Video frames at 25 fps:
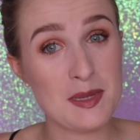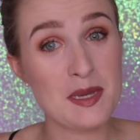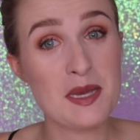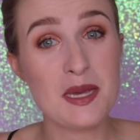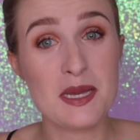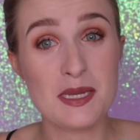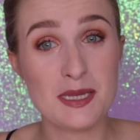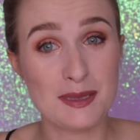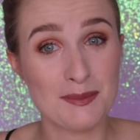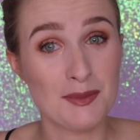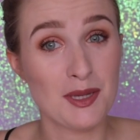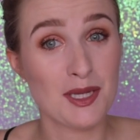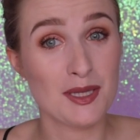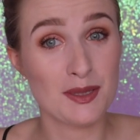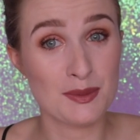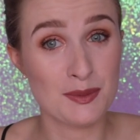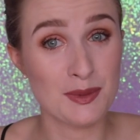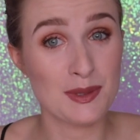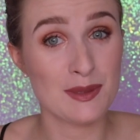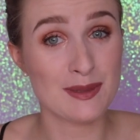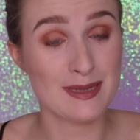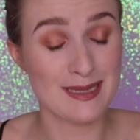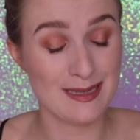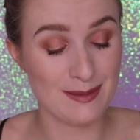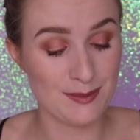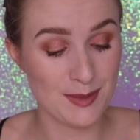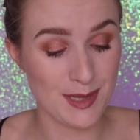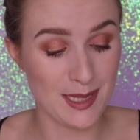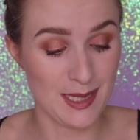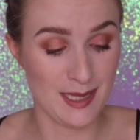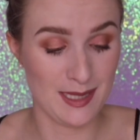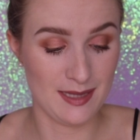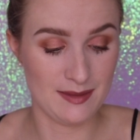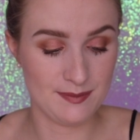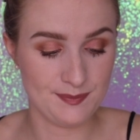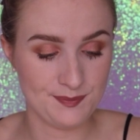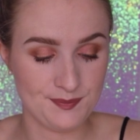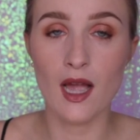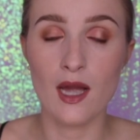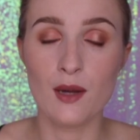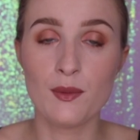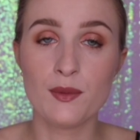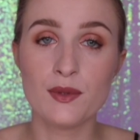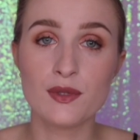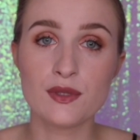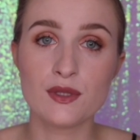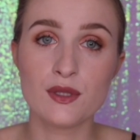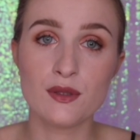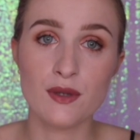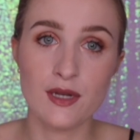It smells real similar. I
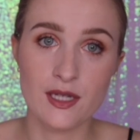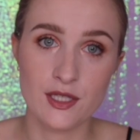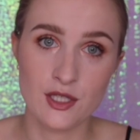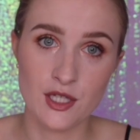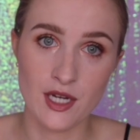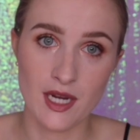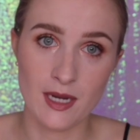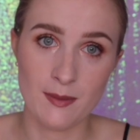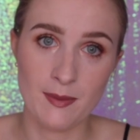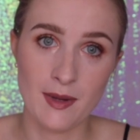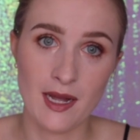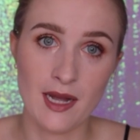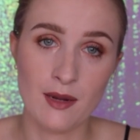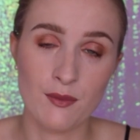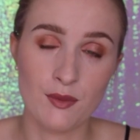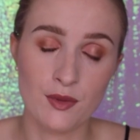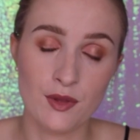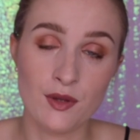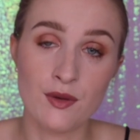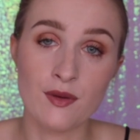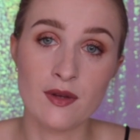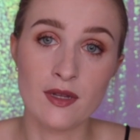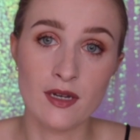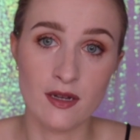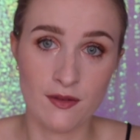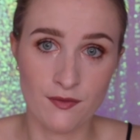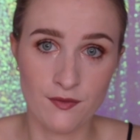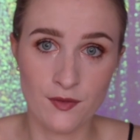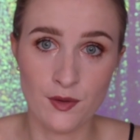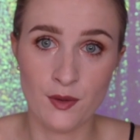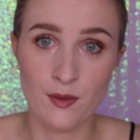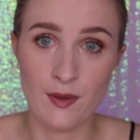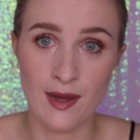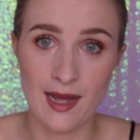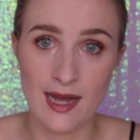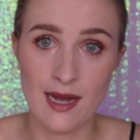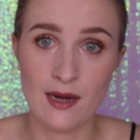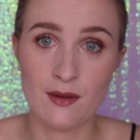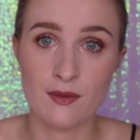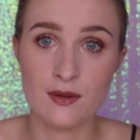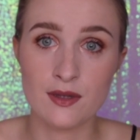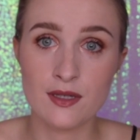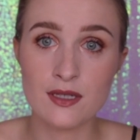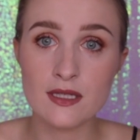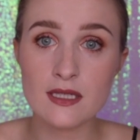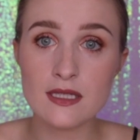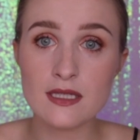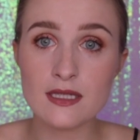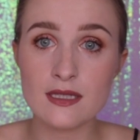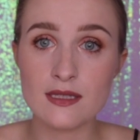will do a check back with you in a few
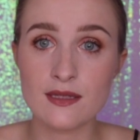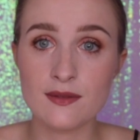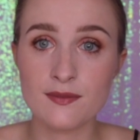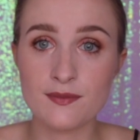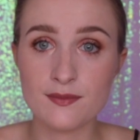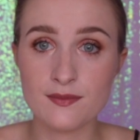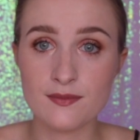hours